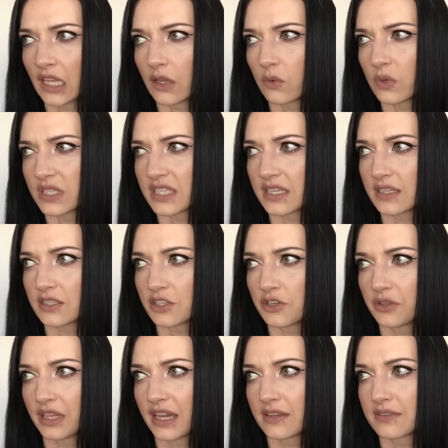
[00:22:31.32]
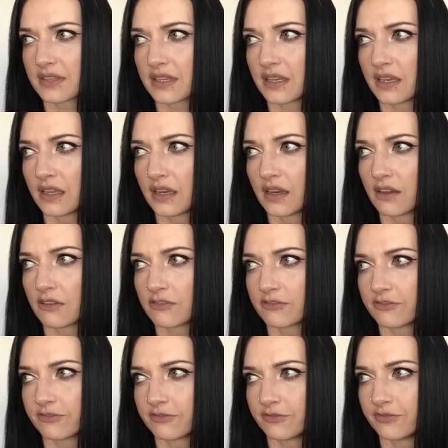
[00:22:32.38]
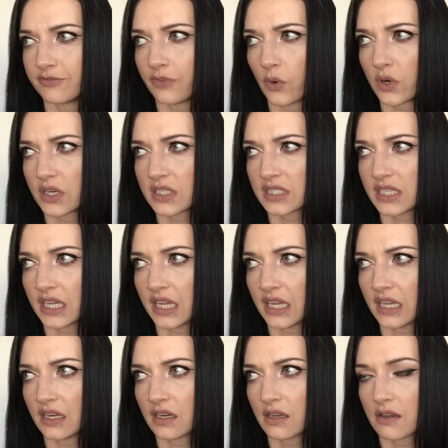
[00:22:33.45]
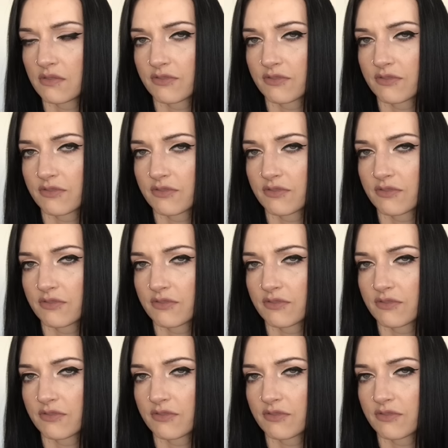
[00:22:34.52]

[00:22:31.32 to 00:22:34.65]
was it 2014